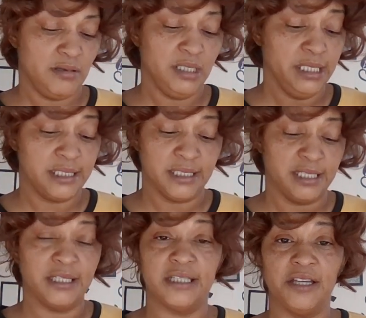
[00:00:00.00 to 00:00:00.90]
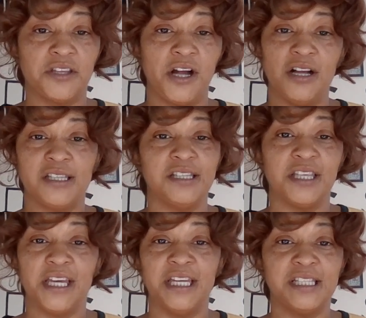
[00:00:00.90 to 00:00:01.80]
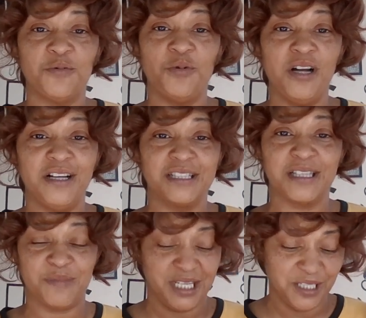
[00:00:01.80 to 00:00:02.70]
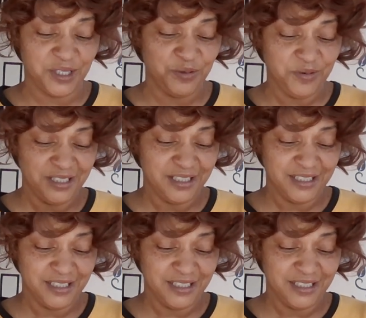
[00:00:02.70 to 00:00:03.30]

Listen to the death card to the ace of wands. I'm telling you.